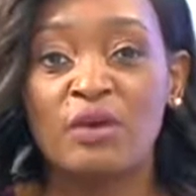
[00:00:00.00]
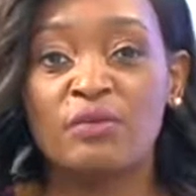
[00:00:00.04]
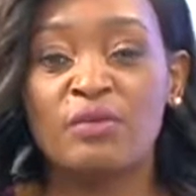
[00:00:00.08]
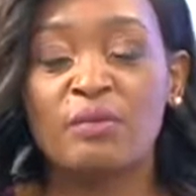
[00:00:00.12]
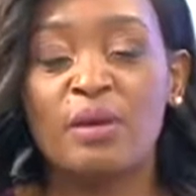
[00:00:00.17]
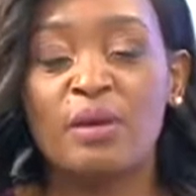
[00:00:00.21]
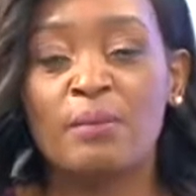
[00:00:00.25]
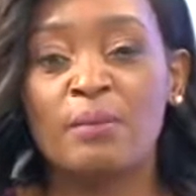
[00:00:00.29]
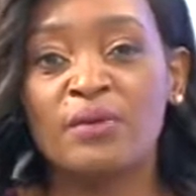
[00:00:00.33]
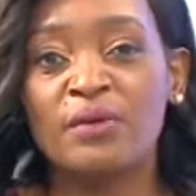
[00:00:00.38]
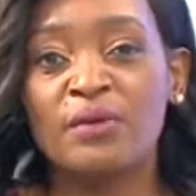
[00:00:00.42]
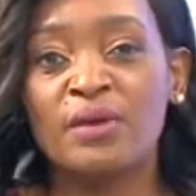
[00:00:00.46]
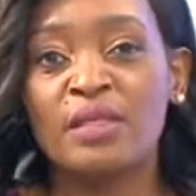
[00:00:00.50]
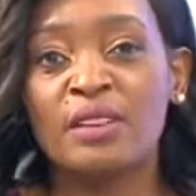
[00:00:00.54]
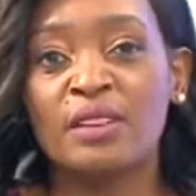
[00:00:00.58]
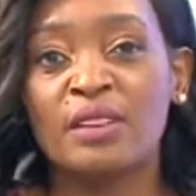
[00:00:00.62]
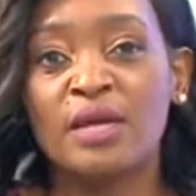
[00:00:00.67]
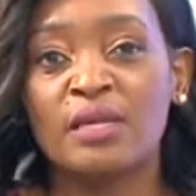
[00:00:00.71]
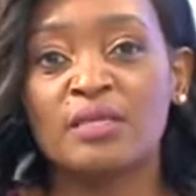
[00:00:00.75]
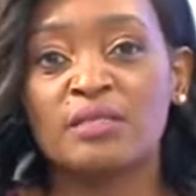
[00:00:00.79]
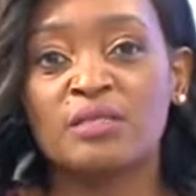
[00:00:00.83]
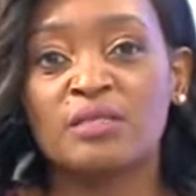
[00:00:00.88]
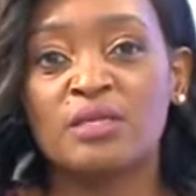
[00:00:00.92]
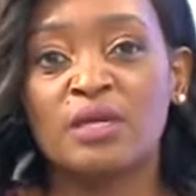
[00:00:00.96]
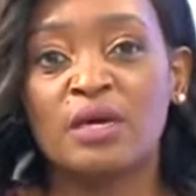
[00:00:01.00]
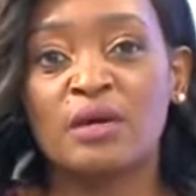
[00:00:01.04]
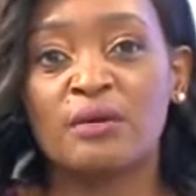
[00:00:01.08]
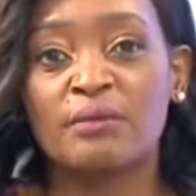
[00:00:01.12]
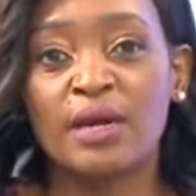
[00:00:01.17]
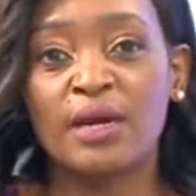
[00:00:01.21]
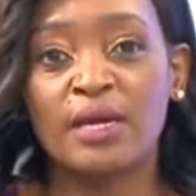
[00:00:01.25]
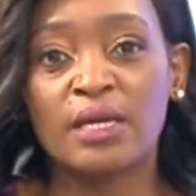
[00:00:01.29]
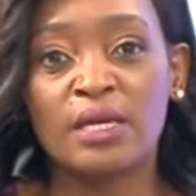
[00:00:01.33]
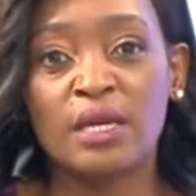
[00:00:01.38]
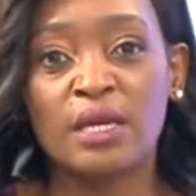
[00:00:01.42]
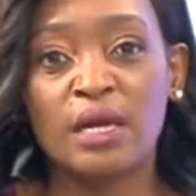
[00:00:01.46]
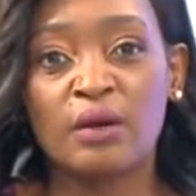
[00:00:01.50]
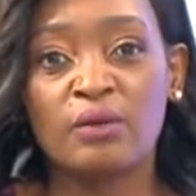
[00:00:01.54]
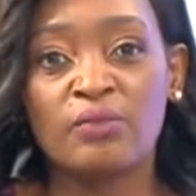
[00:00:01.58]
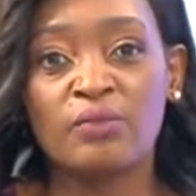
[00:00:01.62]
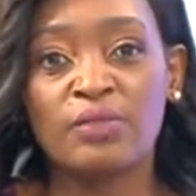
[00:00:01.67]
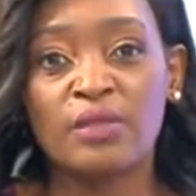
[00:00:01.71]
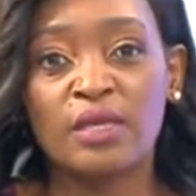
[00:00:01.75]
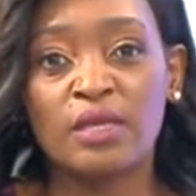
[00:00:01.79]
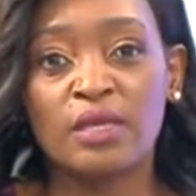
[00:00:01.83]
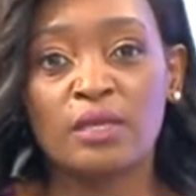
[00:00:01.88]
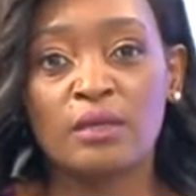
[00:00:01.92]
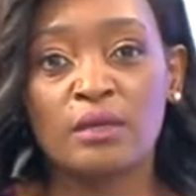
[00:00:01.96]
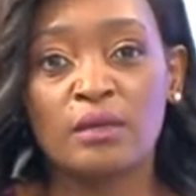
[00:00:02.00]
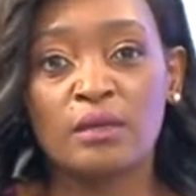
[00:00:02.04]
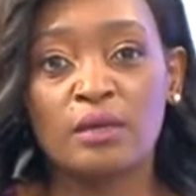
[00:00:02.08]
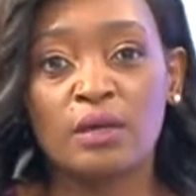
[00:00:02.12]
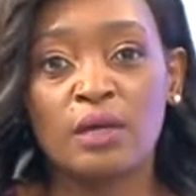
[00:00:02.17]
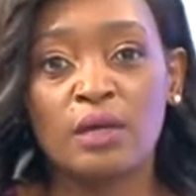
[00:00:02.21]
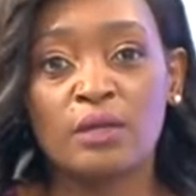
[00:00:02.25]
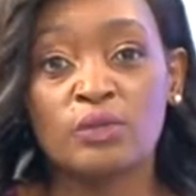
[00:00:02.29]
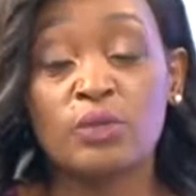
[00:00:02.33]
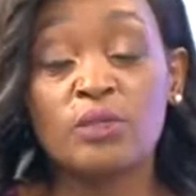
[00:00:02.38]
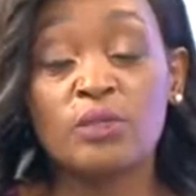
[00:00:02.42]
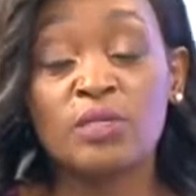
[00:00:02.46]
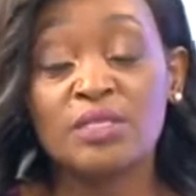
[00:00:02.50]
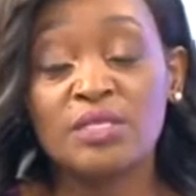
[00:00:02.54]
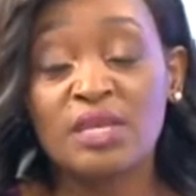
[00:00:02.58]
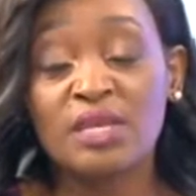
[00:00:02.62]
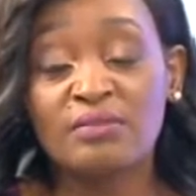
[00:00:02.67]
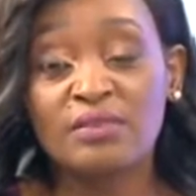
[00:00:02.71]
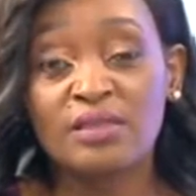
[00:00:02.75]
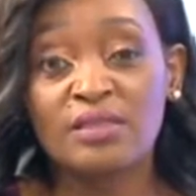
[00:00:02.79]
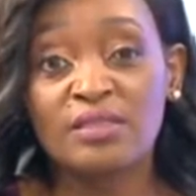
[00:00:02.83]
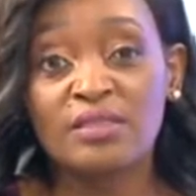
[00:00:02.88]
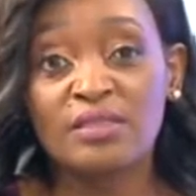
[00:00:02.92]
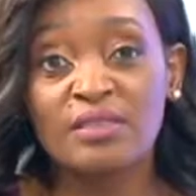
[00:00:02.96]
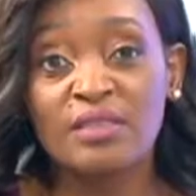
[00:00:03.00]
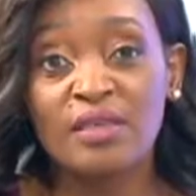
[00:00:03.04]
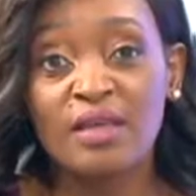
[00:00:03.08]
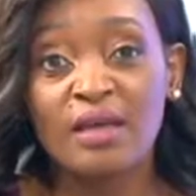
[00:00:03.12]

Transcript: Remembering that right now the 27th